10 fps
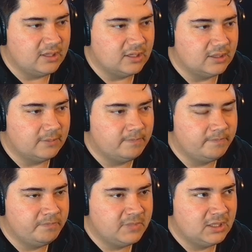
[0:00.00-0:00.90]
the
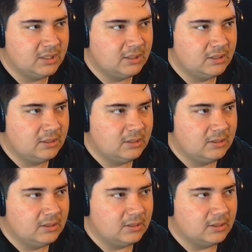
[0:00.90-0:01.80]

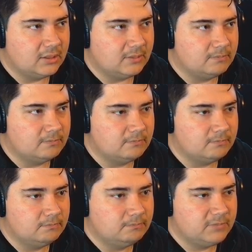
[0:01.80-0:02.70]
um,
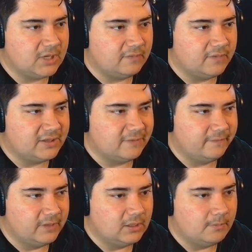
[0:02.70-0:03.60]
kind of like the
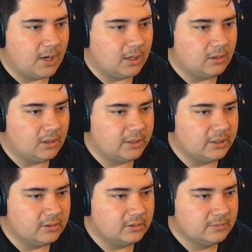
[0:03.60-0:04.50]
villain monologue
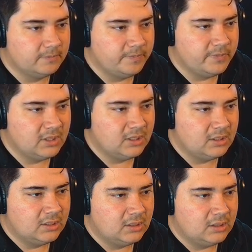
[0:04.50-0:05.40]
here,
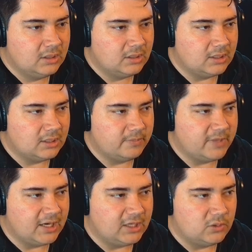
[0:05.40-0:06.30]

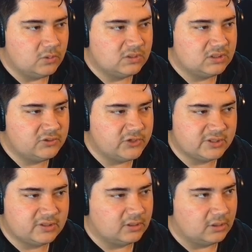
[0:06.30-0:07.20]
that I use
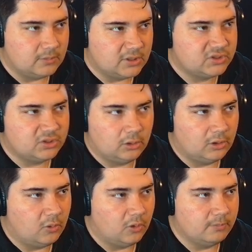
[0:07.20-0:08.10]
just a
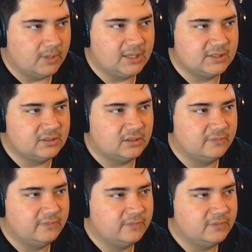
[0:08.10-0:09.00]
solo horn by
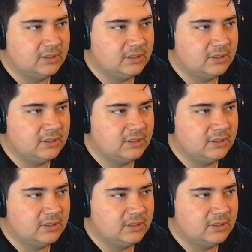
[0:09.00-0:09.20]
itself,